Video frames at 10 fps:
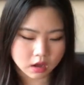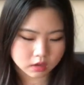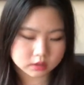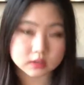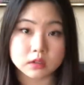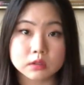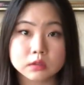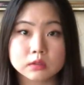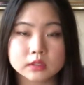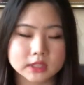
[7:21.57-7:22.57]

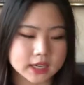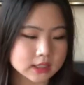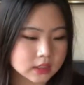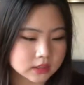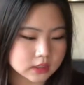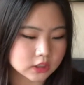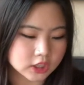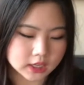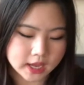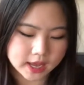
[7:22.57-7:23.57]
Also, technically
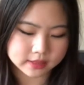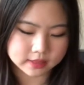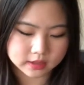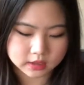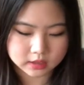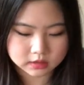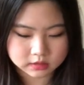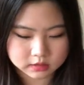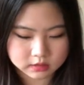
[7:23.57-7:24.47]
looking at the